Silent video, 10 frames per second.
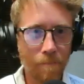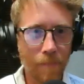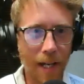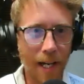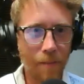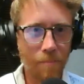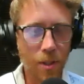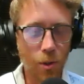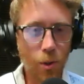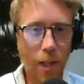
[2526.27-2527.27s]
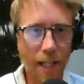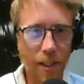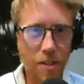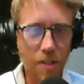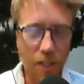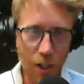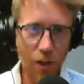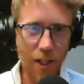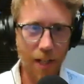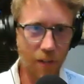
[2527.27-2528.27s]
yeah. So you like the
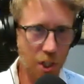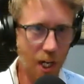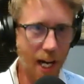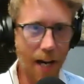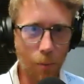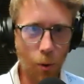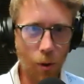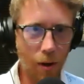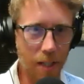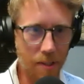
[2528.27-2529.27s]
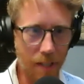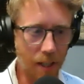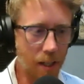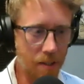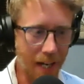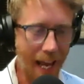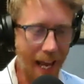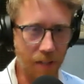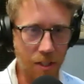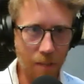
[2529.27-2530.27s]
security of a job, or is it
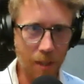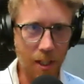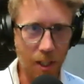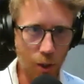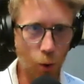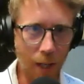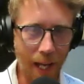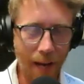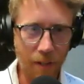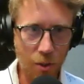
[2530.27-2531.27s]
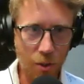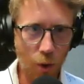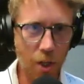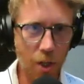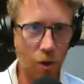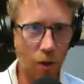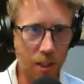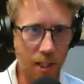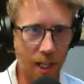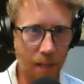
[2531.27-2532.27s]
having something to do and having structure all
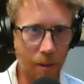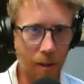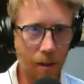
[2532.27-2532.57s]
the time?